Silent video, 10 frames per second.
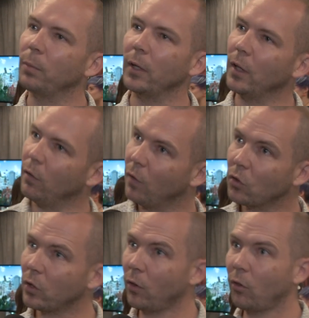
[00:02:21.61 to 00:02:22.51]
but they
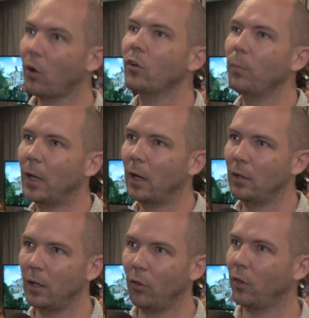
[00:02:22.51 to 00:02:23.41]
eventually start to be
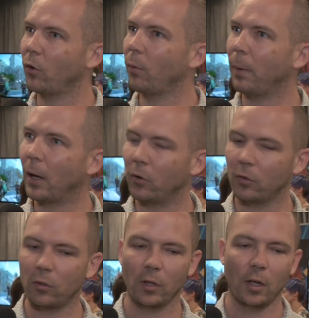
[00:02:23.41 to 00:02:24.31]
ideas that are
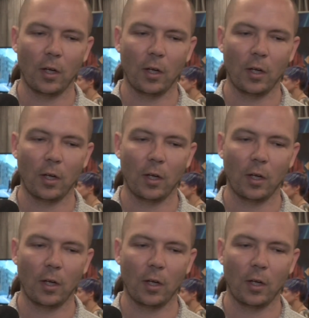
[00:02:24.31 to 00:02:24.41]
about